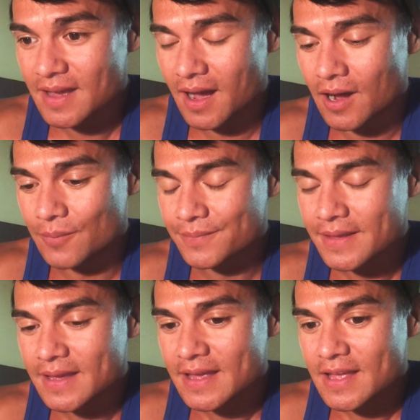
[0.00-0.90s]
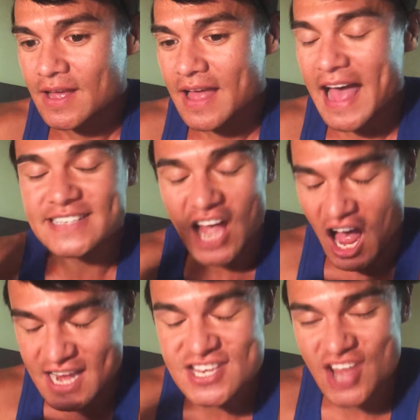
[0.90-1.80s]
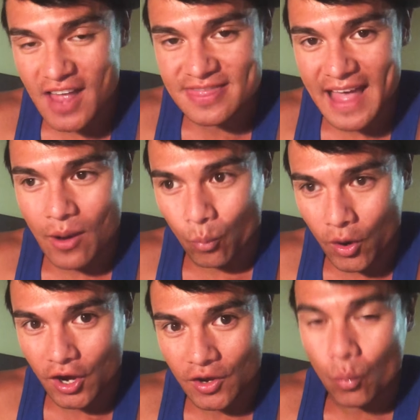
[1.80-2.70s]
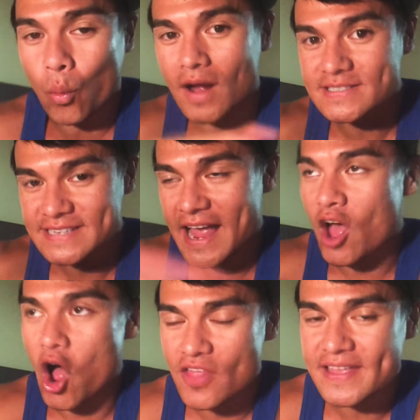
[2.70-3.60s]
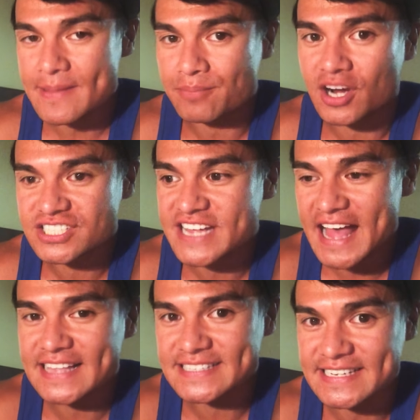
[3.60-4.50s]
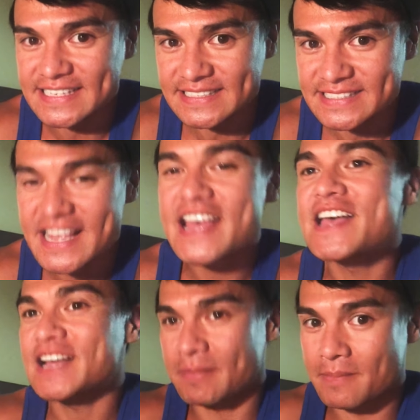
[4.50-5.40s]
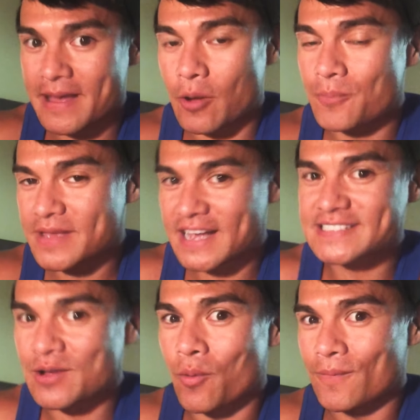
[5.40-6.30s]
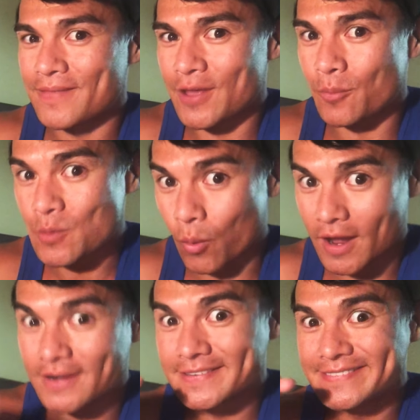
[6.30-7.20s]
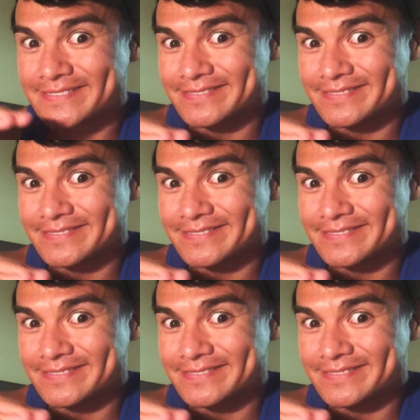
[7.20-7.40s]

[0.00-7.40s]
um, has undone that work once all the impartialities come about because it'll be one,